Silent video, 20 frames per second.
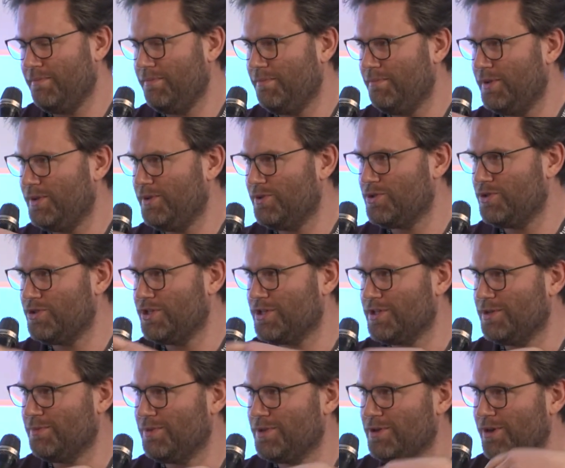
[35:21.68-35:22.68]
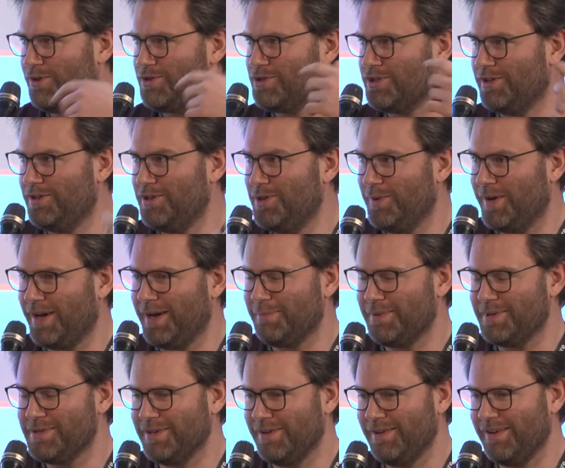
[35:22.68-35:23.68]
but you suggested we're launching a new
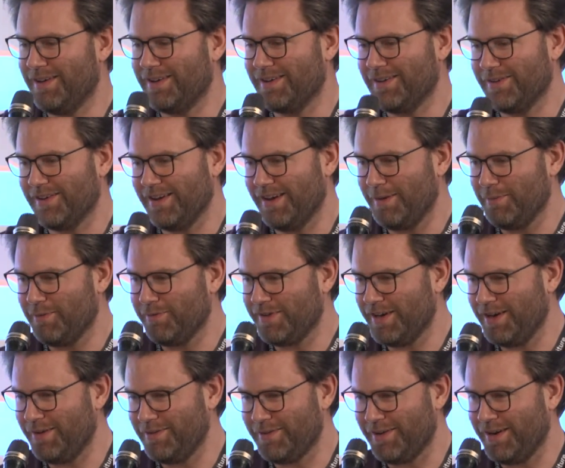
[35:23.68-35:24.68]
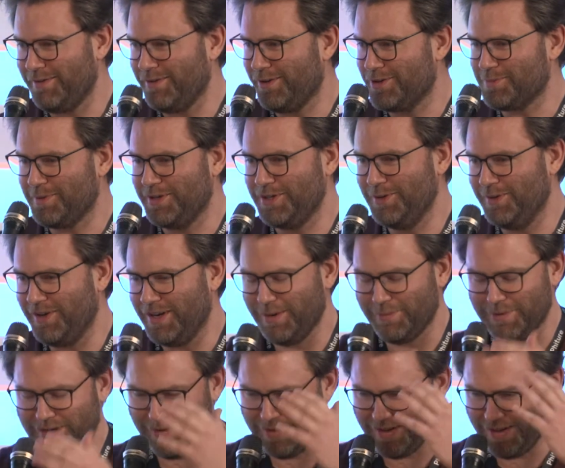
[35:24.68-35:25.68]
app. So like, okay, I'm a founder. I launched my new app.
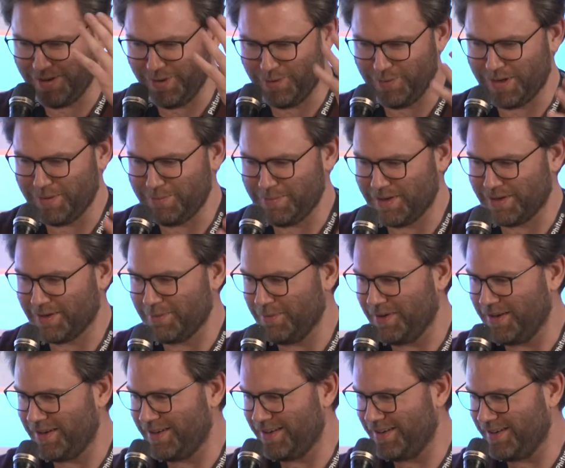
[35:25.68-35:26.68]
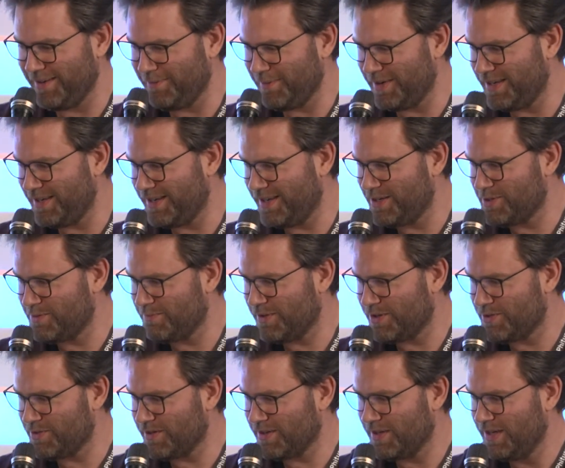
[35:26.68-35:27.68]
How the hell do I pick my my engagement
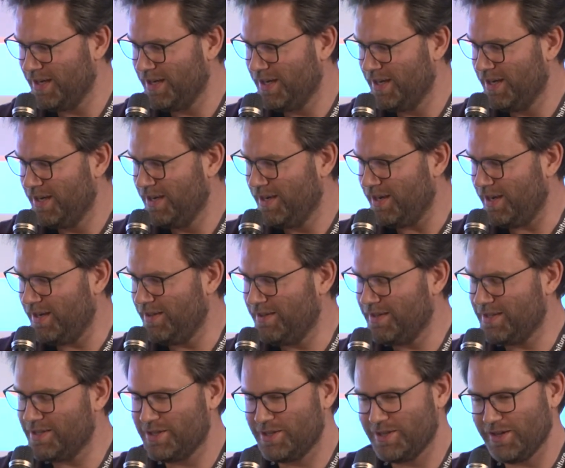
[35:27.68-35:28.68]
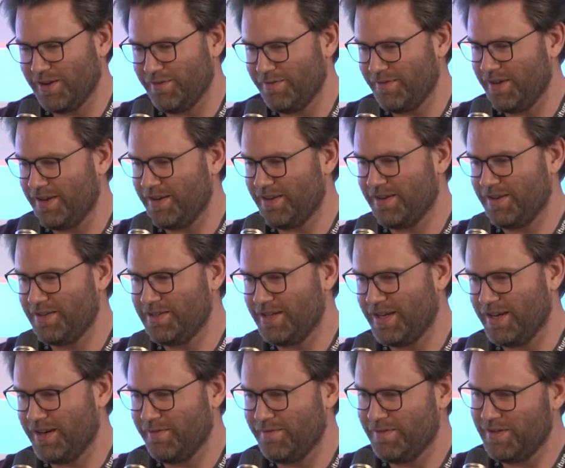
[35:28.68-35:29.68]
metric? In this stuff that does
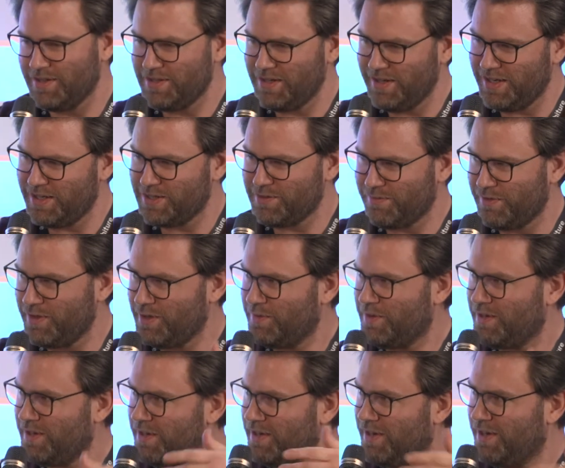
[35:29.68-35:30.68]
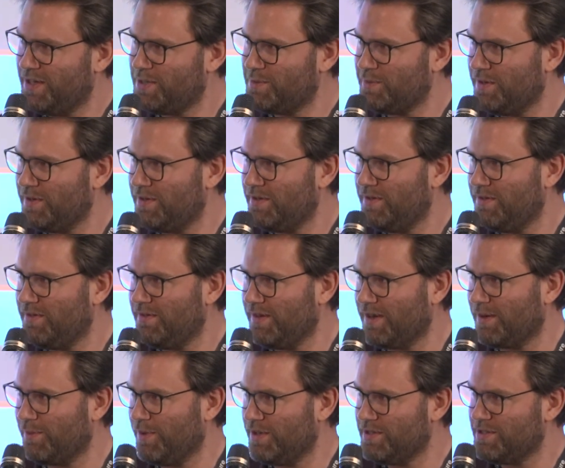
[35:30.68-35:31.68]
have this less frequent engagement,
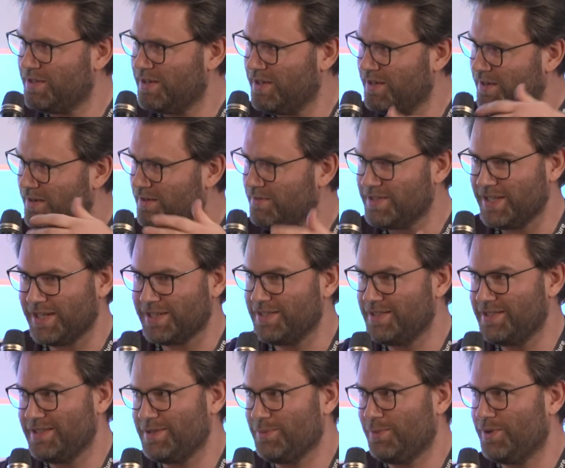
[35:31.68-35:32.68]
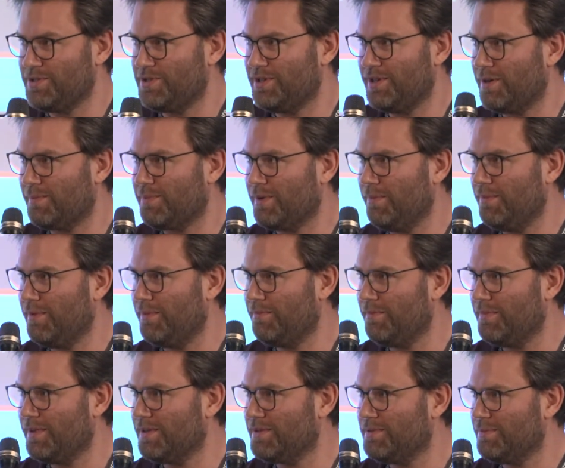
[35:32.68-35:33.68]
like once a year, taxes is a once a year
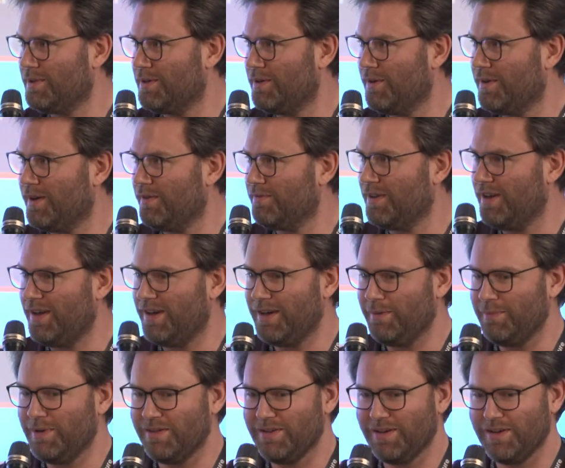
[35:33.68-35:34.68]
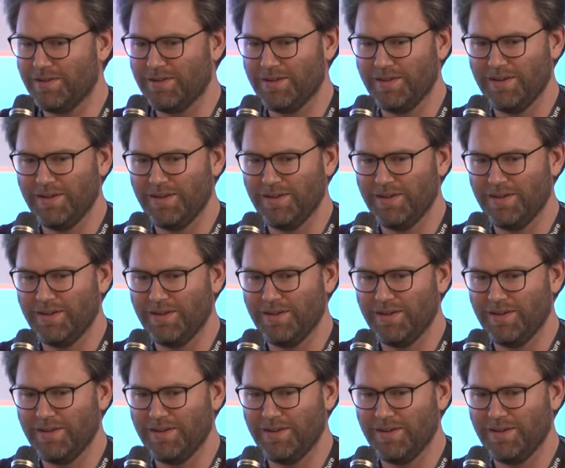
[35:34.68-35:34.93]
problem. We don't have to lie about that.